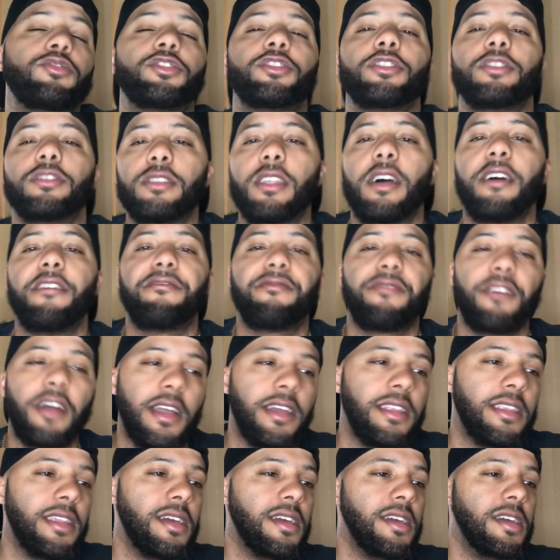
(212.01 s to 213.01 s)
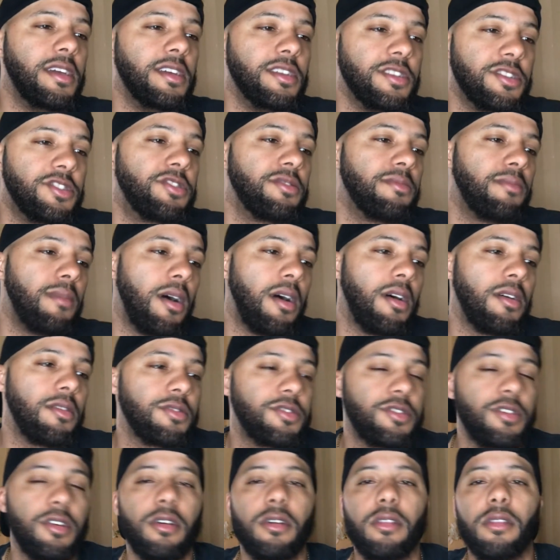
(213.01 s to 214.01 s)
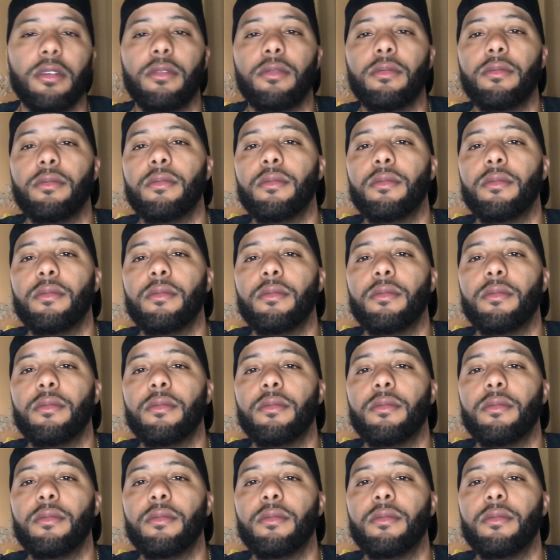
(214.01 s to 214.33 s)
should not fight is Jermall Charlo.